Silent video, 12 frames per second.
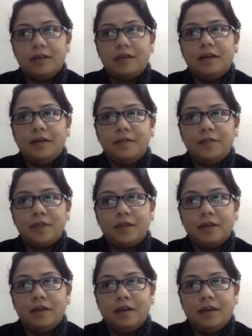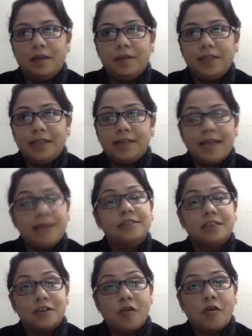I mean, their talents
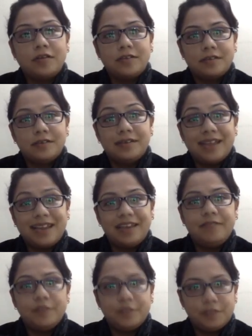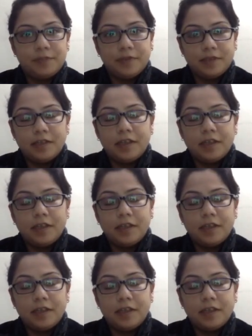are not directly visible.